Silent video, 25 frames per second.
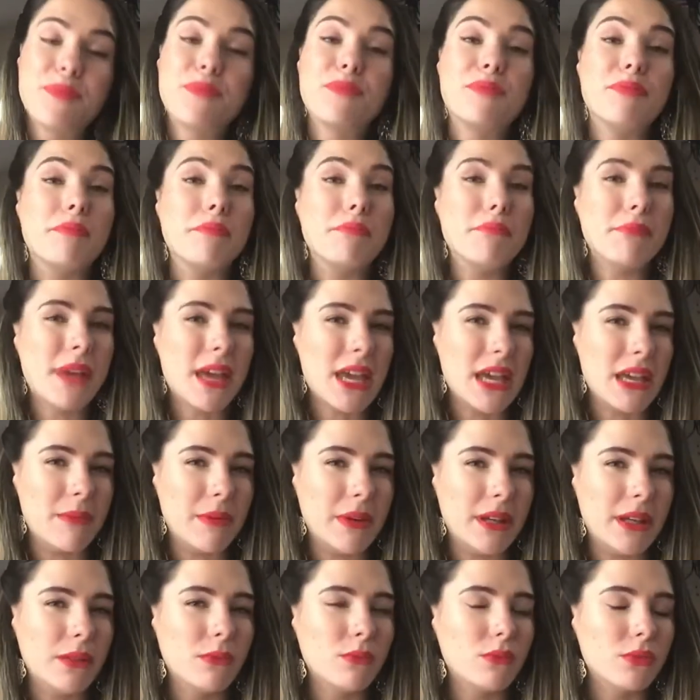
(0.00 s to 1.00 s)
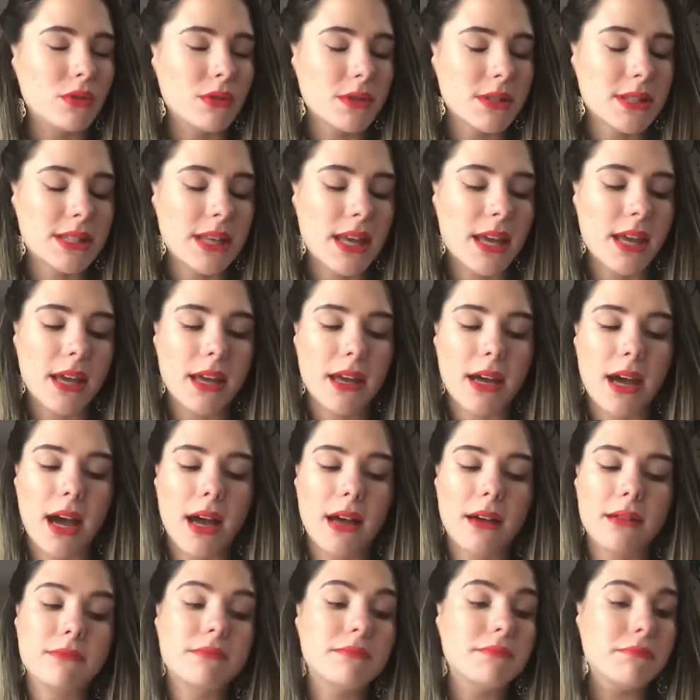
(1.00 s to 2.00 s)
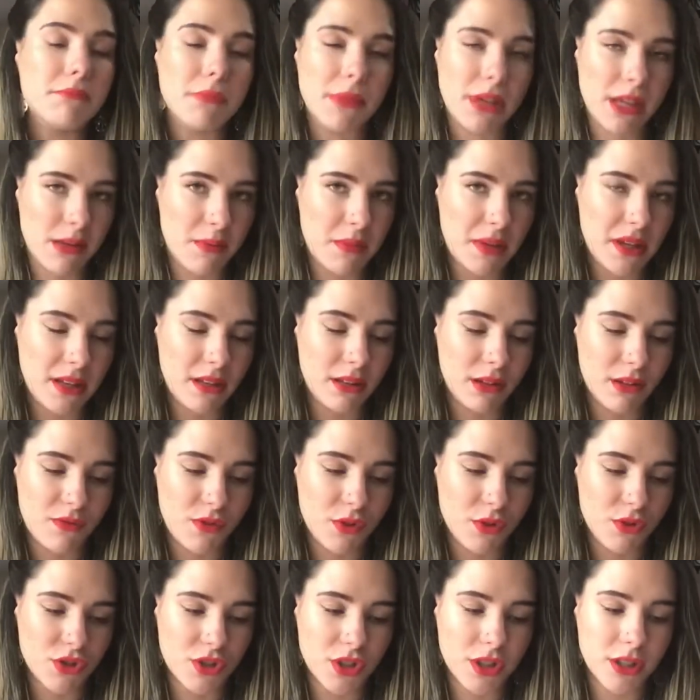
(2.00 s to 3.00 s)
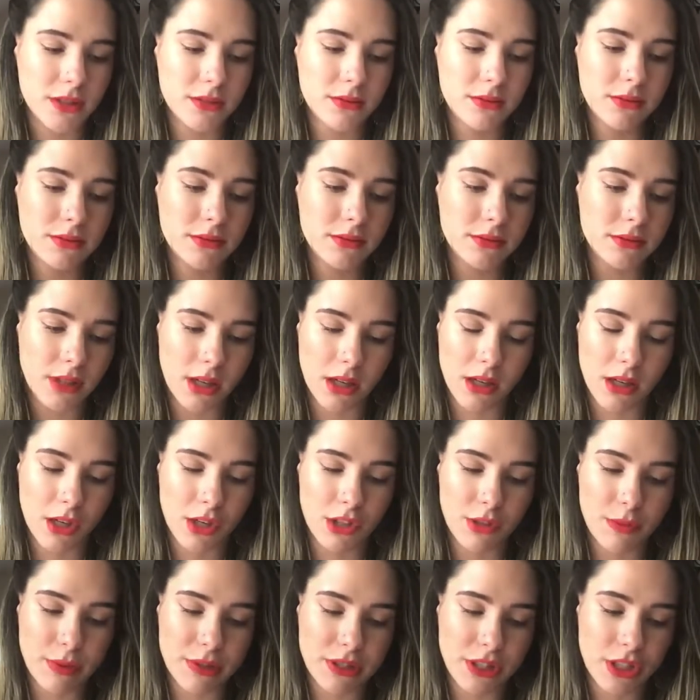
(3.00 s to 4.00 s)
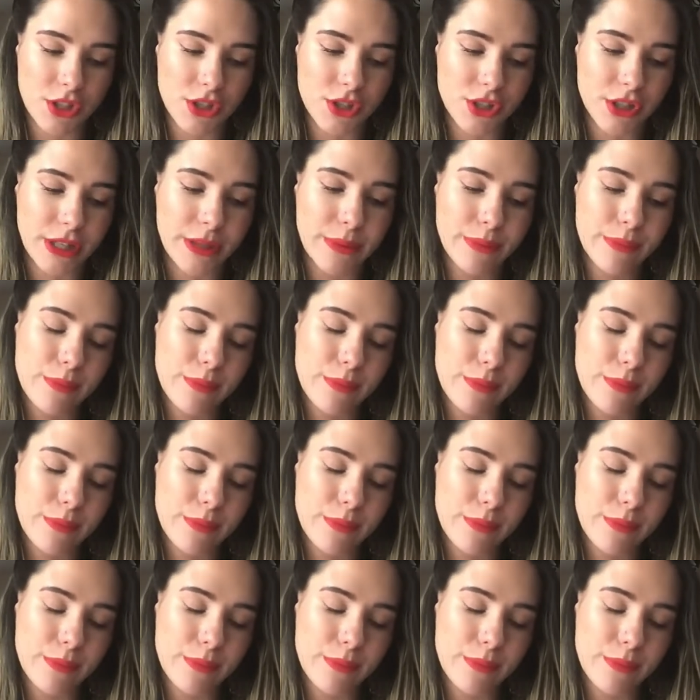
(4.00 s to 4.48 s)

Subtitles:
maybe, we'll say maybe in the future. Not 100% sure.